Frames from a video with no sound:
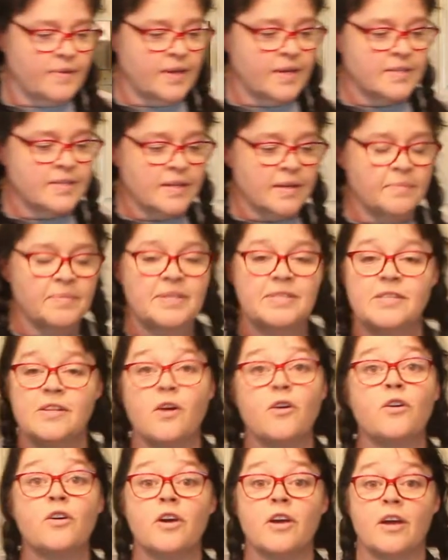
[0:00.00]
It's gonna be
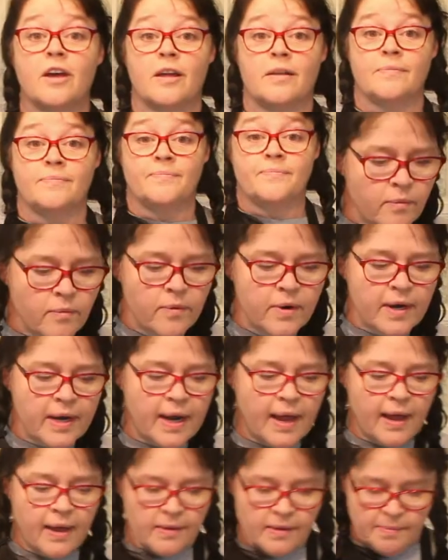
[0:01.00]
so good. We're
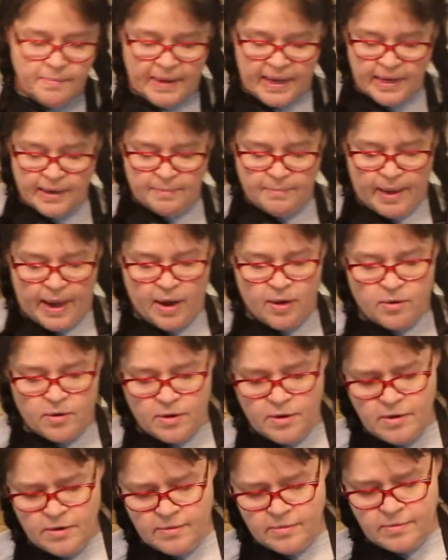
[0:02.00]
gonna add the baking
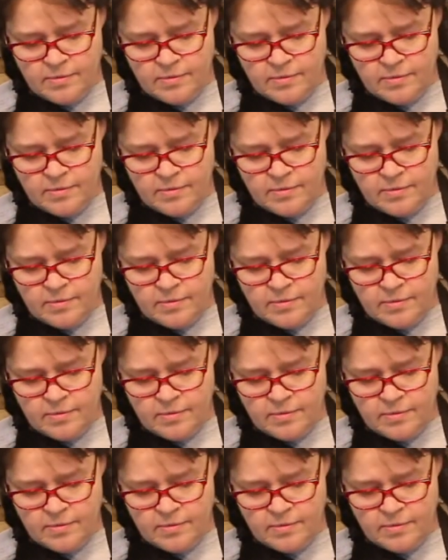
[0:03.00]
powder.